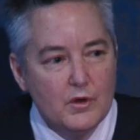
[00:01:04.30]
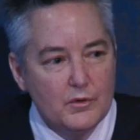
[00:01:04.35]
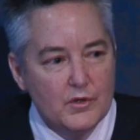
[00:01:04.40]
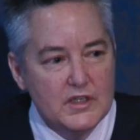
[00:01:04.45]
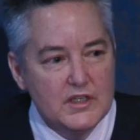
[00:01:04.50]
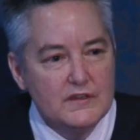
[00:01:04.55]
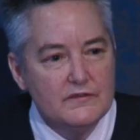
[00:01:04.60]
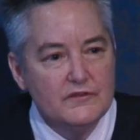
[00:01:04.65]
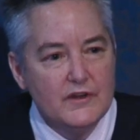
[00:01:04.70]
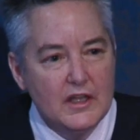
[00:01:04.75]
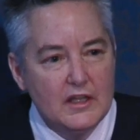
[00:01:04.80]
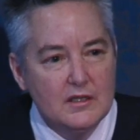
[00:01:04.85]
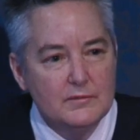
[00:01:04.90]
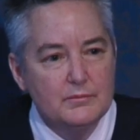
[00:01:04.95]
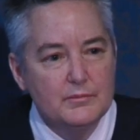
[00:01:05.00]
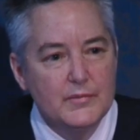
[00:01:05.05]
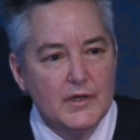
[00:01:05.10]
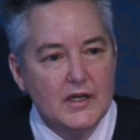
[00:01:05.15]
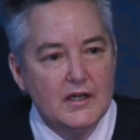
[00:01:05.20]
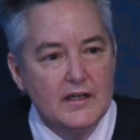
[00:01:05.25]
where we
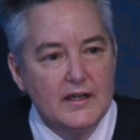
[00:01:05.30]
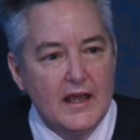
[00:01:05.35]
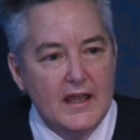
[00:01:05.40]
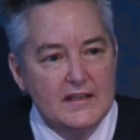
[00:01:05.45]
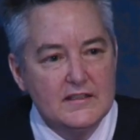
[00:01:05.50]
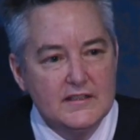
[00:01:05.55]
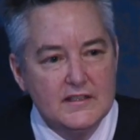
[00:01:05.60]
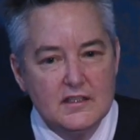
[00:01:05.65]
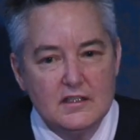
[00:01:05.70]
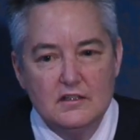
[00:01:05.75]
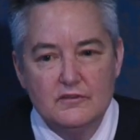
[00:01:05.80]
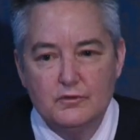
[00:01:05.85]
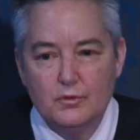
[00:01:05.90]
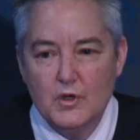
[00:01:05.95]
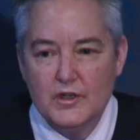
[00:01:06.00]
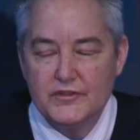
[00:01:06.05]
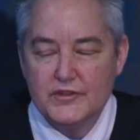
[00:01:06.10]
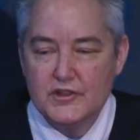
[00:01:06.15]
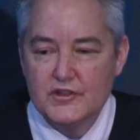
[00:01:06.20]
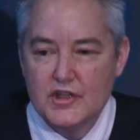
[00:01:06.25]
develop an idea of
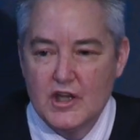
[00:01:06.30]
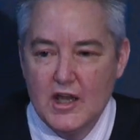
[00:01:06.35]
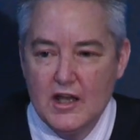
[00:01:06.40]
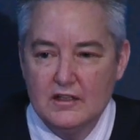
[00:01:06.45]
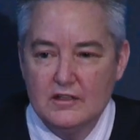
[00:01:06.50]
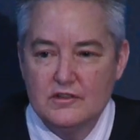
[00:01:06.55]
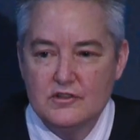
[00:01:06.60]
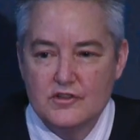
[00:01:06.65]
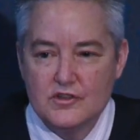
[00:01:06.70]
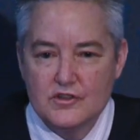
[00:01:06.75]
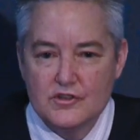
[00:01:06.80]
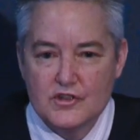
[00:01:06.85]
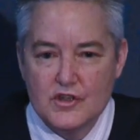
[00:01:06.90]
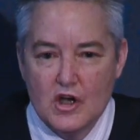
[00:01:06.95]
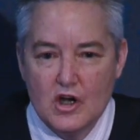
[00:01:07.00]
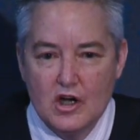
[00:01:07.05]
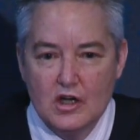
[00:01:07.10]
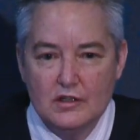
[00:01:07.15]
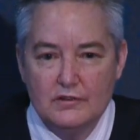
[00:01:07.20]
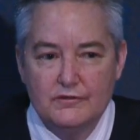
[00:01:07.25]
what the challenges
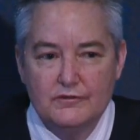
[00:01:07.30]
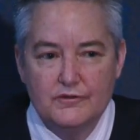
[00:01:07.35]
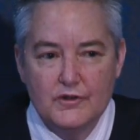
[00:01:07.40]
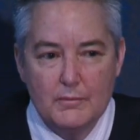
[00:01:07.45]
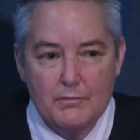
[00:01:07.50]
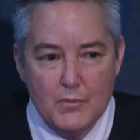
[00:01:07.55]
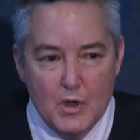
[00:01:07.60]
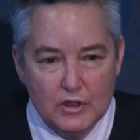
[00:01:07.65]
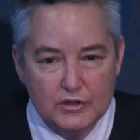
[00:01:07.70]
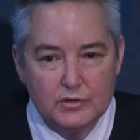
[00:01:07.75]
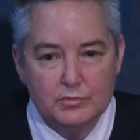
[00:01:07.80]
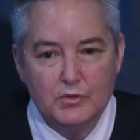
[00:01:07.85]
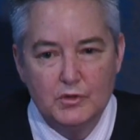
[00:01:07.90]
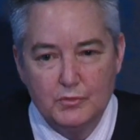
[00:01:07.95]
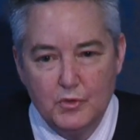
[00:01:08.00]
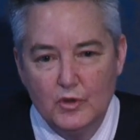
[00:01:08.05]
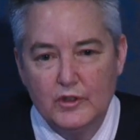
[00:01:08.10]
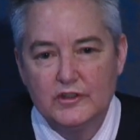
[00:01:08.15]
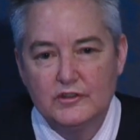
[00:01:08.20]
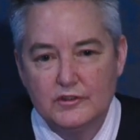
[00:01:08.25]
are from multiple
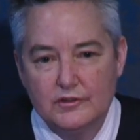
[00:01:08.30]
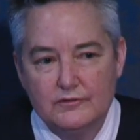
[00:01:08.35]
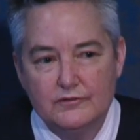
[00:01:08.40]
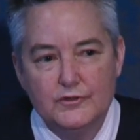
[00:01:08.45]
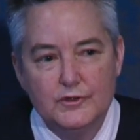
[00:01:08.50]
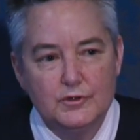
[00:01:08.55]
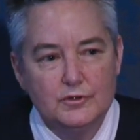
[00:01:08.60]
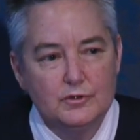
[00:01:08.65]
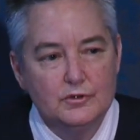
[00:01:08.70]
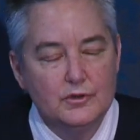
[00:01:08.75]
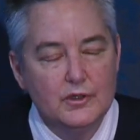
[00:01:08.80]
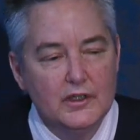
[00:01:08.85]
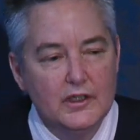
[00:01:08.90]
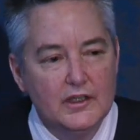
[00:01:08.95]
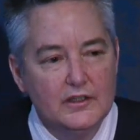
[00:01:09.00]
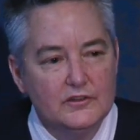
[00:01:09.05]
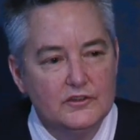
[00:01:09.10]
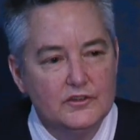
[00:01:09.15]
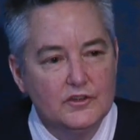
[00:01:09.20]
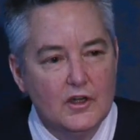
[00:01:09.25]
points of view.
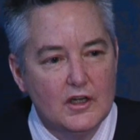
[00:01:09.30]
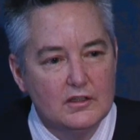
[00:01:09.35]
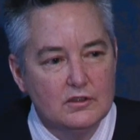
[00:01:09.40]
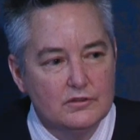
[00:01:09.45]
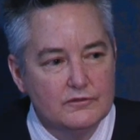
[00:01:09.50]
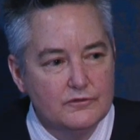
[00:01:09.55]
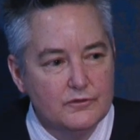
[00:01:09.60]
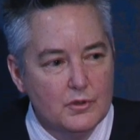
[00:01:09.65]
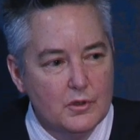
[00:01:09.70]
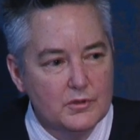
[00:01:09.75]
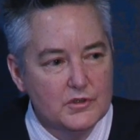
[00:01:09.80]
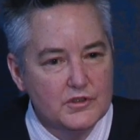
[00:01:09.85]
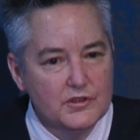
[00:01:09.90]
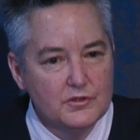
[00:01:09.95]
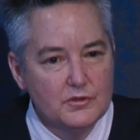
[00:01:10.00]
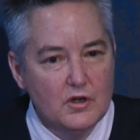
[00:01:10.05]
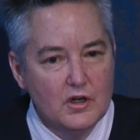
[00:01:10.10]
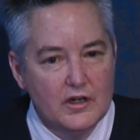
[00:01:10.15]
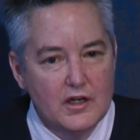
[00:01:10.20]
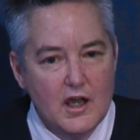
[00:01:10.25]
And so I look forward
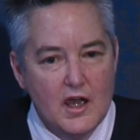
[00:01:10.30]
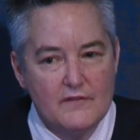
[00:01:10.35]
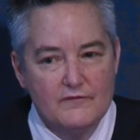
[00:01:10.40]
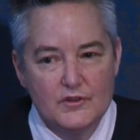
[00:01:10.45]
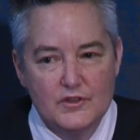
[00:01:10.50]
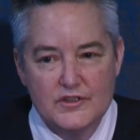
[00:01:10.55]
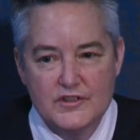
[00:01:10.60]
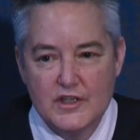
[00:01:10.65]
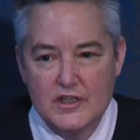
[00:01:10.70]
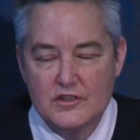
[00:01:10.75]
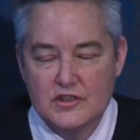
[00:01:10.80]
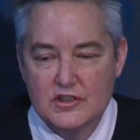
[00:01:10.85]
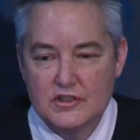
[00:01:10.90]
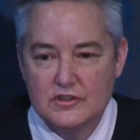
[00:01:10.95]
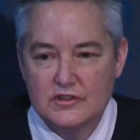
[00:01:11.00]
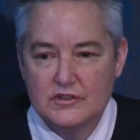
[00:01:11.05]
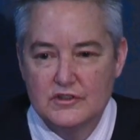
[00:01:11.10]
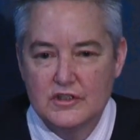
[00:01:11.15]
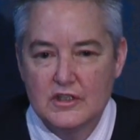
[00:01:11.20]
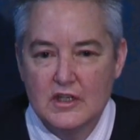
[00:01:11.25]
to our
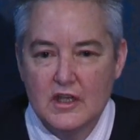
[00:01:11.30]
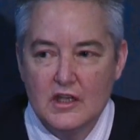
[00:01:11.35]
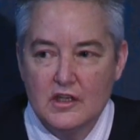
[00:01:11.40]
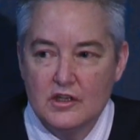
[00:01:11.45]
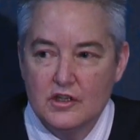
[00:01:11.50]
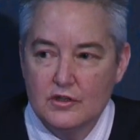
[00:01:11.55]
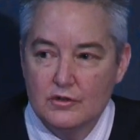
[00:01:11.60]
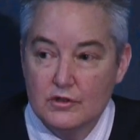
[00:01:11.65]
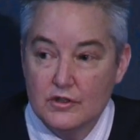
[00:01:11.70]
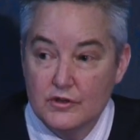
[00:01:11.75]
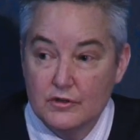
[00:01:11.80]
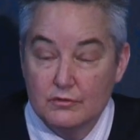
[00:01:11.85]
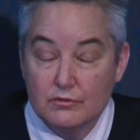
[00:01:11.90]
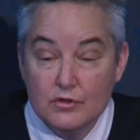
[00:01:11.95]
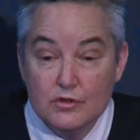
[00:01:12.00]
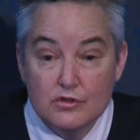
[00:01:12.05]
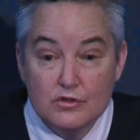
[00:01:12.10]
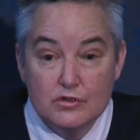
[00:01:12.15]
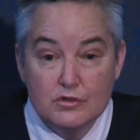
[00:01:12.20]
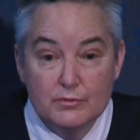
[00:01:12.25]
conversations here in the
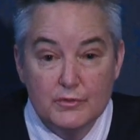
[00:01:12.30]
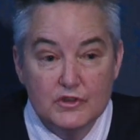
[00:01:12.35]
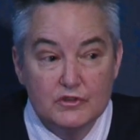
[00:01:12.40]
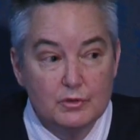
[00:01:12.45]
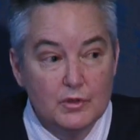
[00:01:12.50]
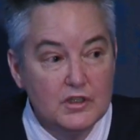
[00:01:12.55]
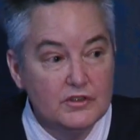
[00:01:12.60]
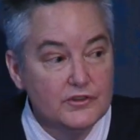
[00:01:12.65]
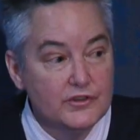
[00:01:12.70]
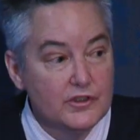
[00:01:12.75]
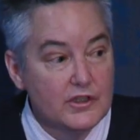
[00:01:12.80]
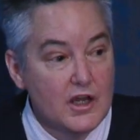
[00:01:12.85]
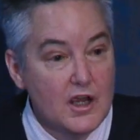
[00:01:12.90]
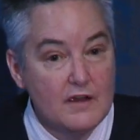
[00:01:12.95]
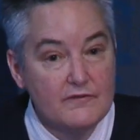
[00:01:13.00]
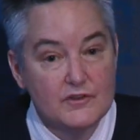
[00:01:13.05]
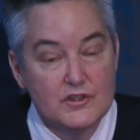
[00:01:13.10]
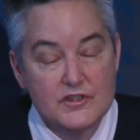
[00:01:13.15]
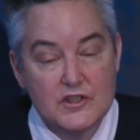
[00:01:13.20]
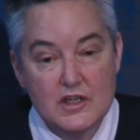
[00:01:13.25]
room as well as our
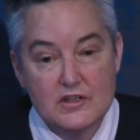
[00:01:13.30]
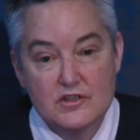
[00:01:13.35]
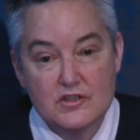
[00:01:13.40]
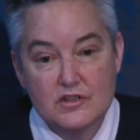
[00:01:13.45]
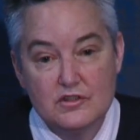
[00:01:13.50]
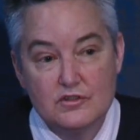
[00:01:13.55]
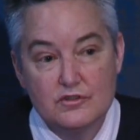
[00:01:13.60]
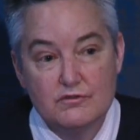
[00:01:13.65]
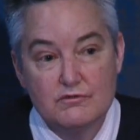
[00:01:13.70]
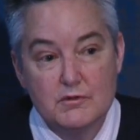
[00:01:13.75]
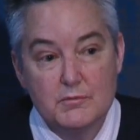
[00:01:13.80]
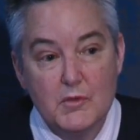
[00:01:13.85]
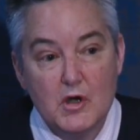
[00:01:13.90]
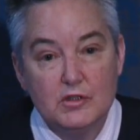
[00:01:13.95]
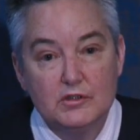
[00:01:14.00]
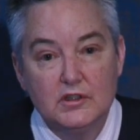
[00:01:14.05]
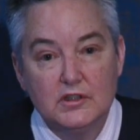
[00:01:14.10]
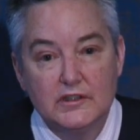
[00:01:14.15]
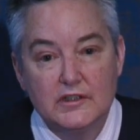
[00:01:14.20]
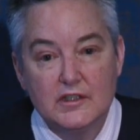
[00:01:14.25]
conversations
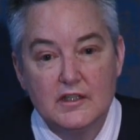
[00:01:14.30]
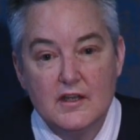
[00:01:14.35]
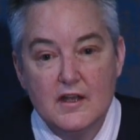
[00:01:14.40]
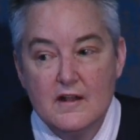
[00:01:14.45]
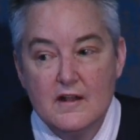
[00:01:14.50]
remotely.